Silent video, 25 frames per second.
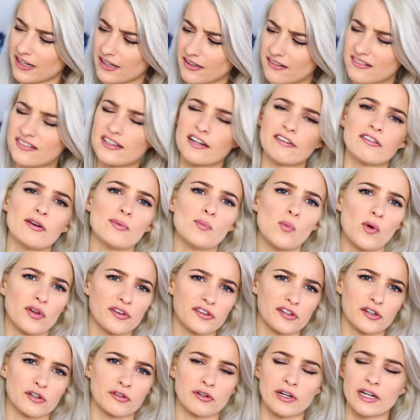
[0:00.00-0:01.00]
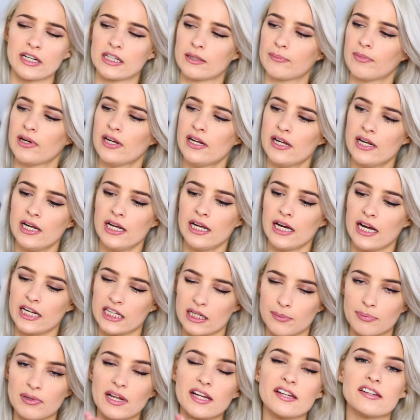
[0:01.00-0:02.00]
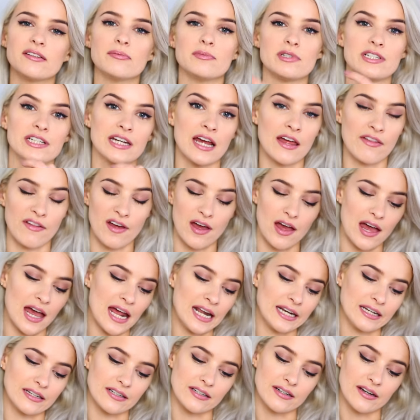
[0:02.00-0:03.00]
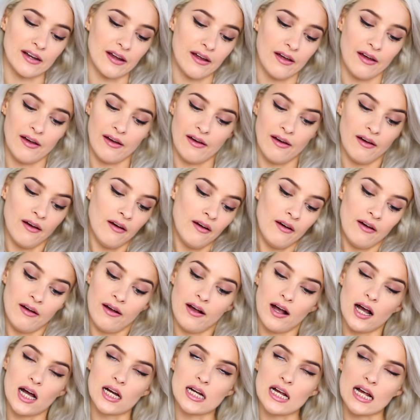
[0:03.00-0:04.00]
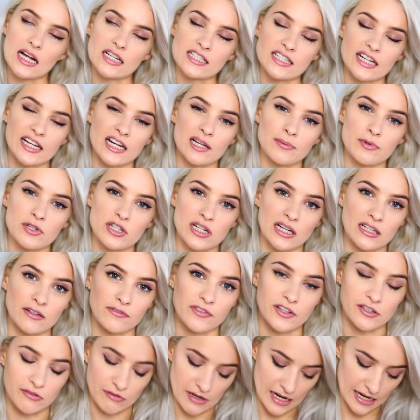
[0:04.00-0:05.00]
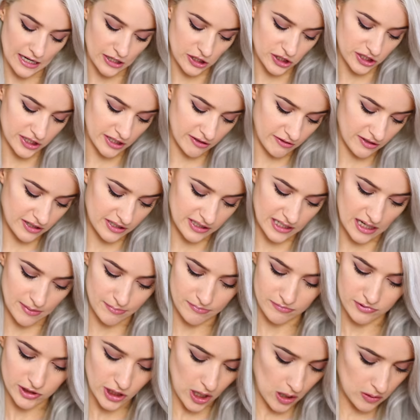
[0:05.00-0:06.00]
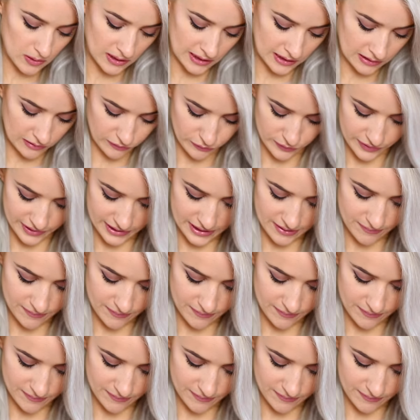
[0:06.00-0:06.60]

like a serum, one's a cream, and you place them together, and I can't tell you how much I love this range, seriously, I'm totally in love with